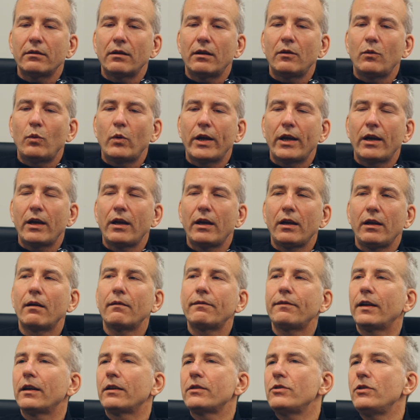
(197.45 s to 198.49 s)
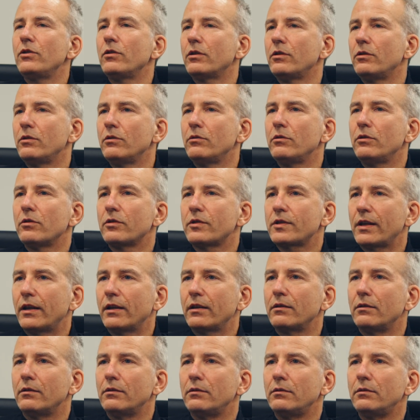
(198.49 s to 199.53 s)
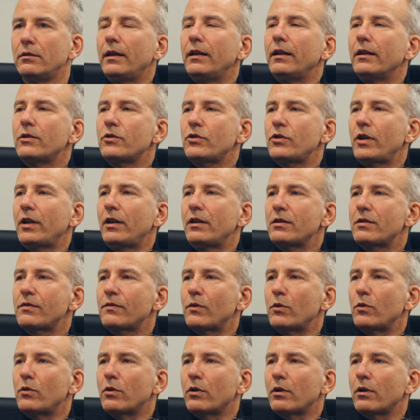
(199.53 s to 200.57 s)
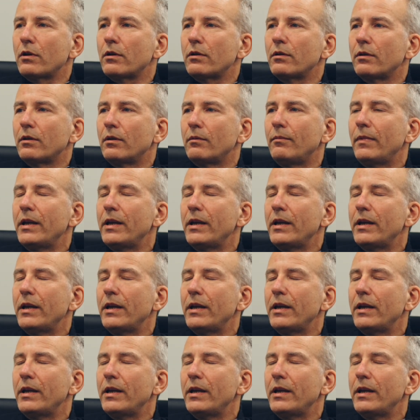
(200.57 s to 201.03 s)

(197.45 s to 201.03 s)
a way how fast you can do your cycle in exchange for